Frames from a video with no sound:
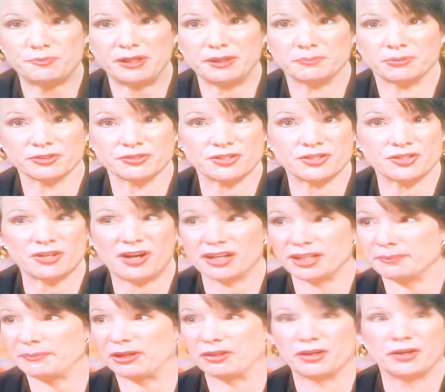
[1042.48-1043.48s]
people to talk
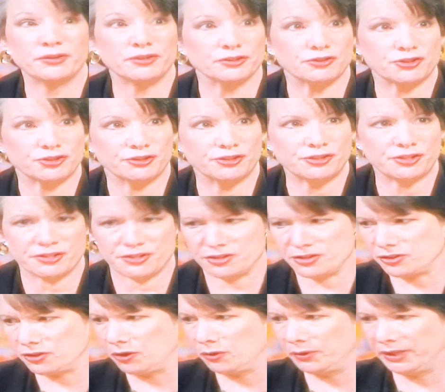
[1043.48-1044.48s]
about other churches
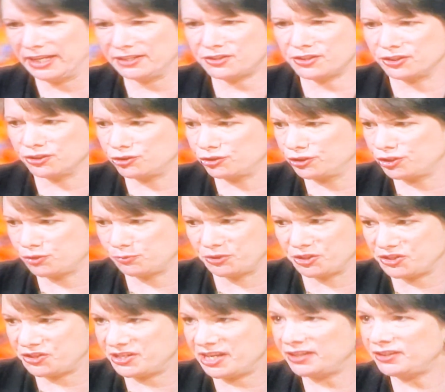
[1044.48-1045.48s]
as, oh, that's the church where
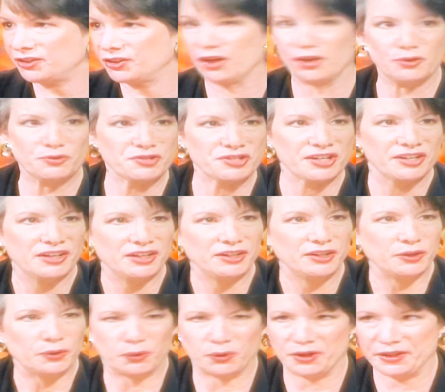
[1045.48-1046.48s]
Satan goes,
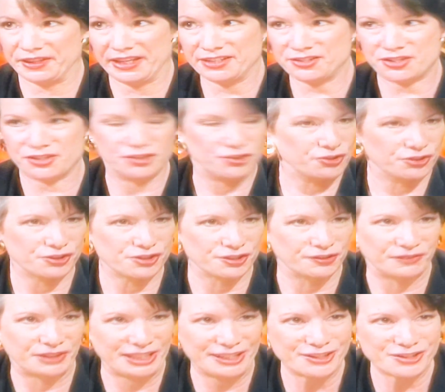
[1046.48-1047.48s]
or that's the church
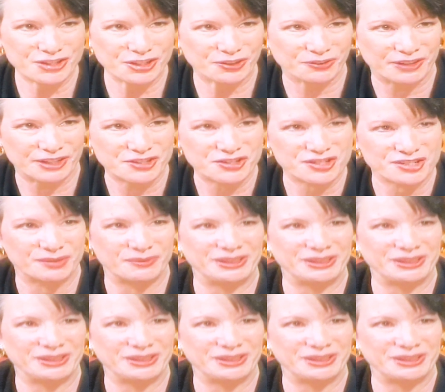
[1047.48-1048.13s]
of the Antichrist.